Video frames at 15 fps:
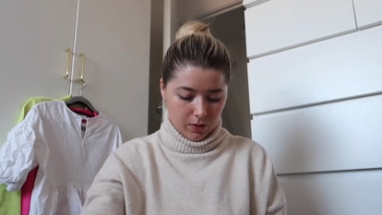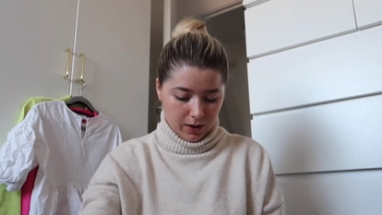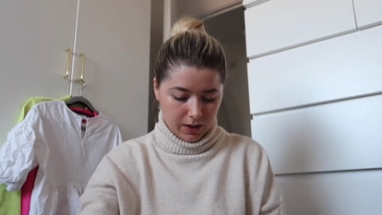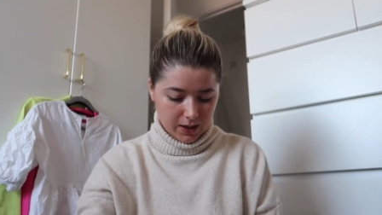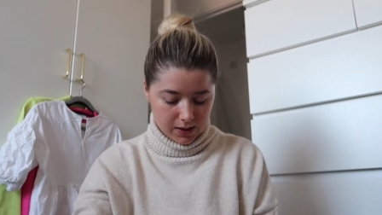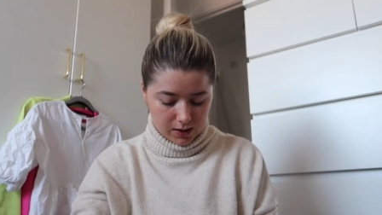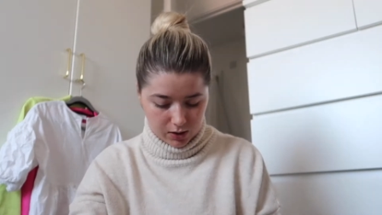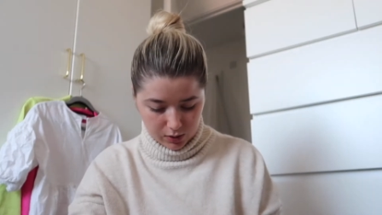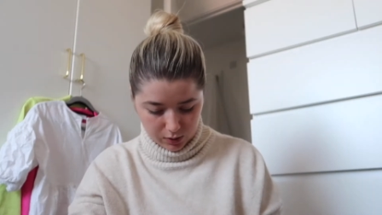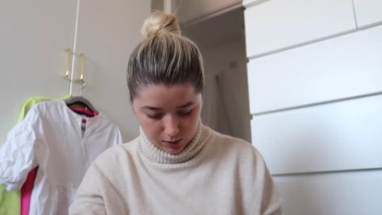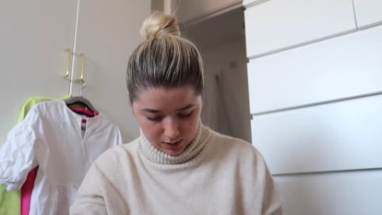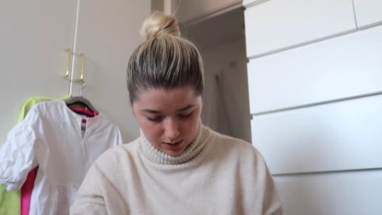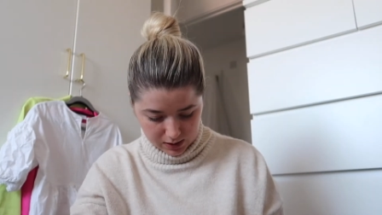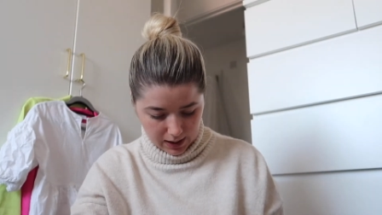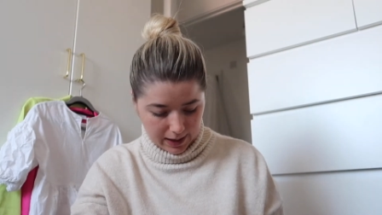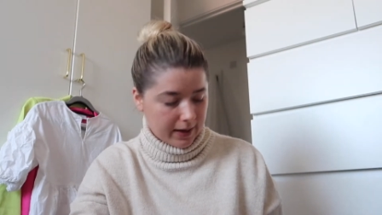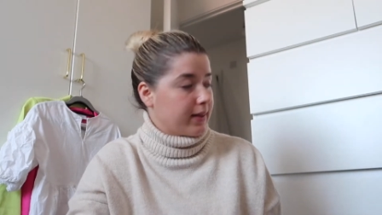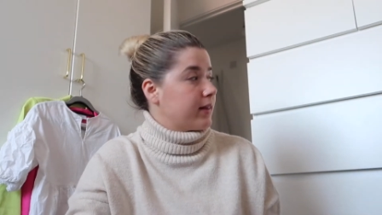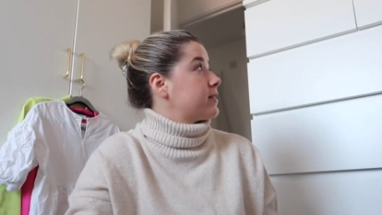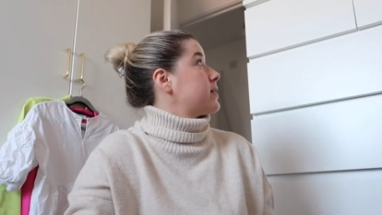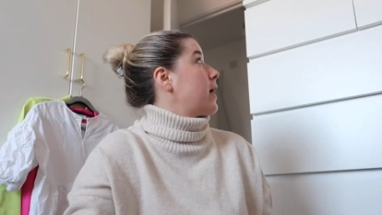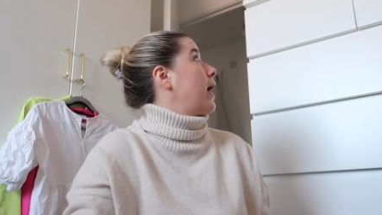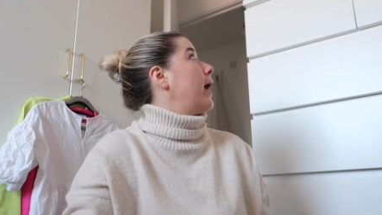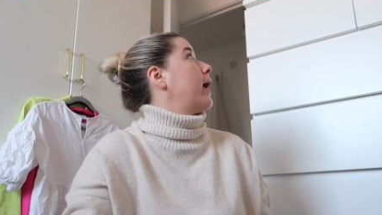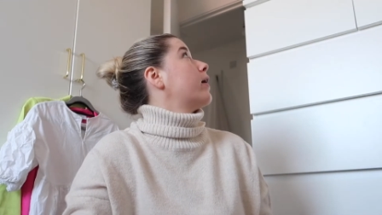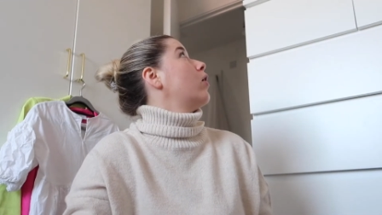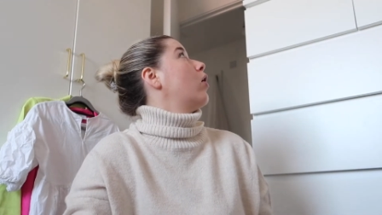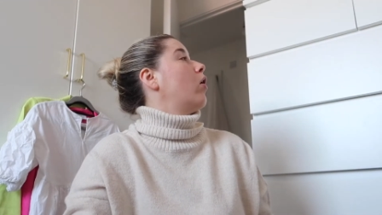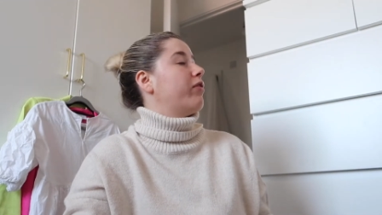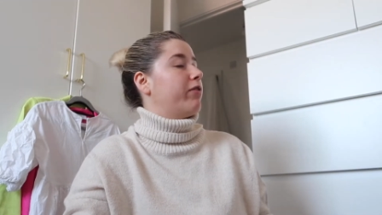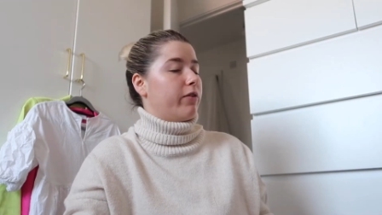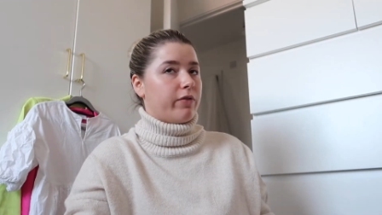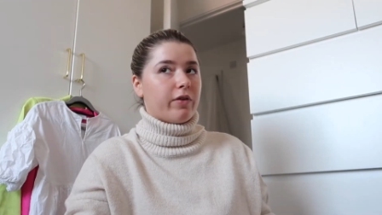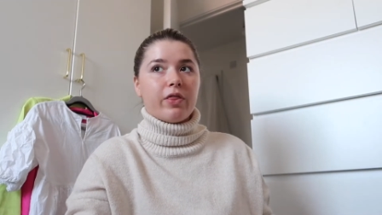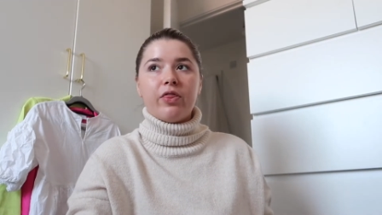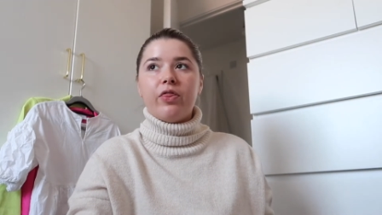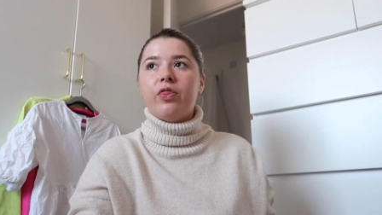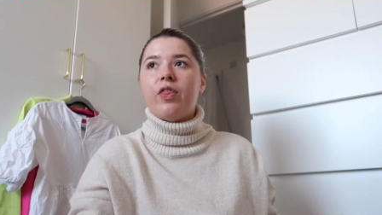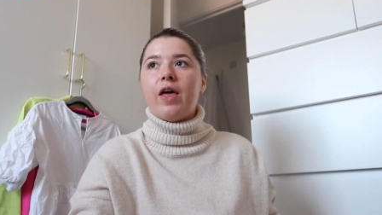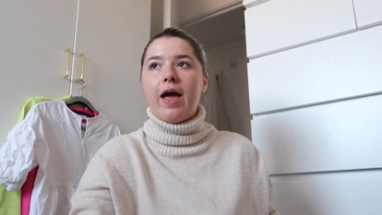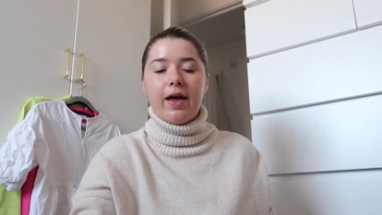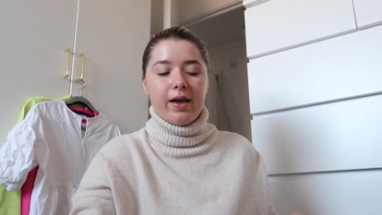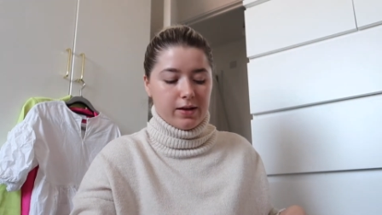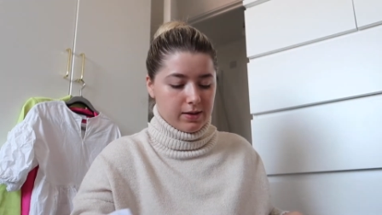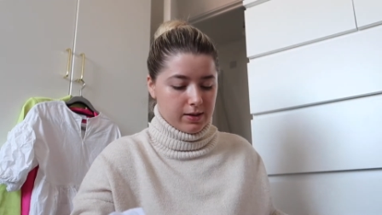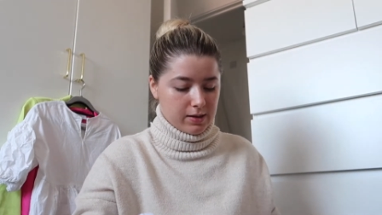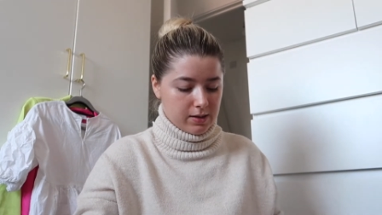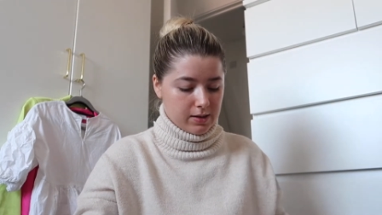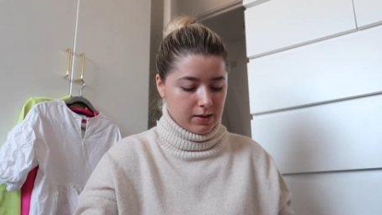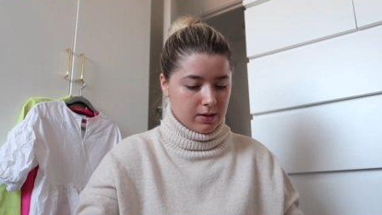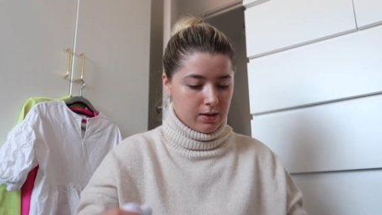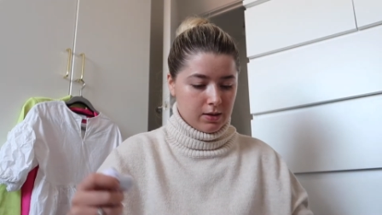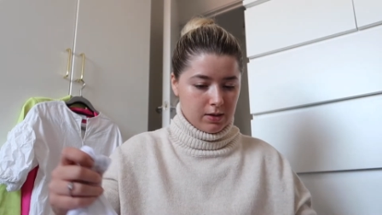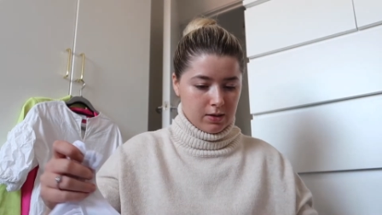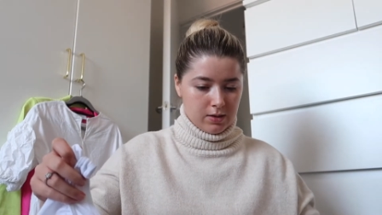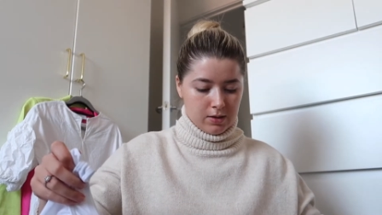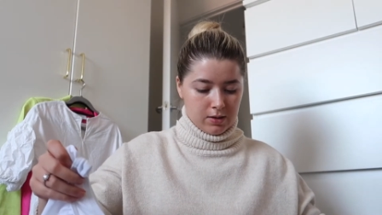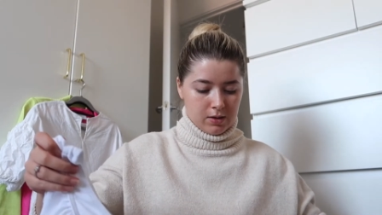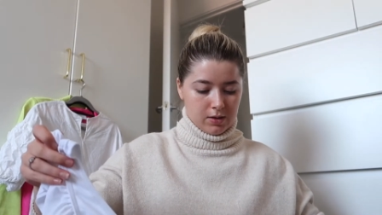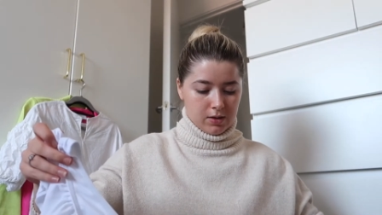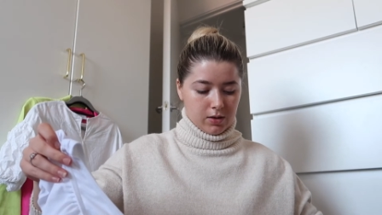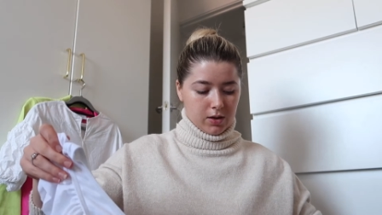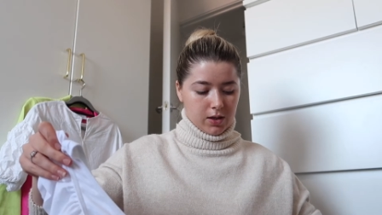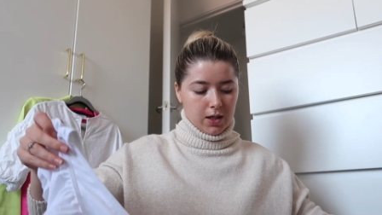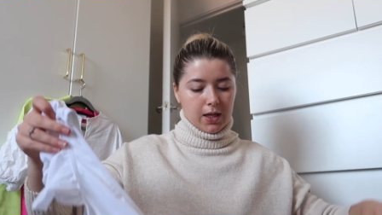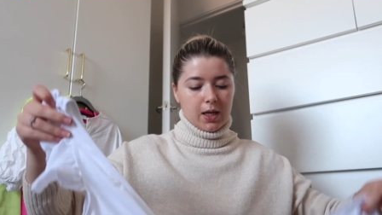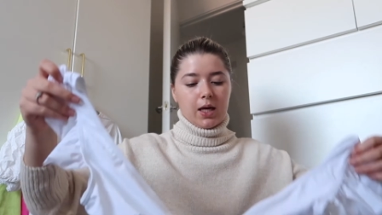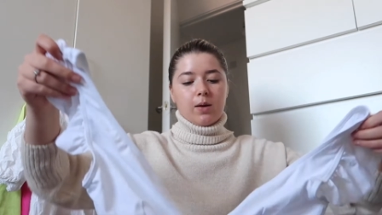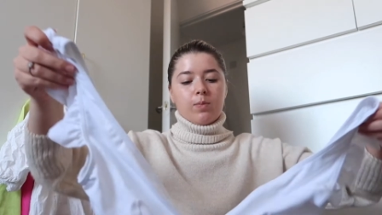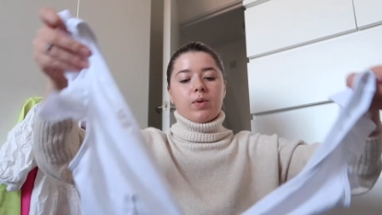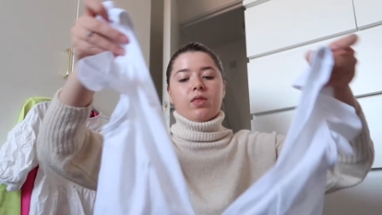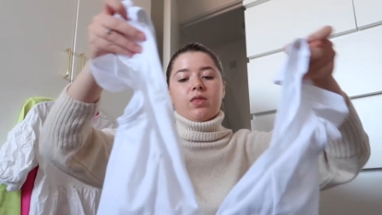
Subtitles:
I need to take the tag off of this. So I'm gonna keep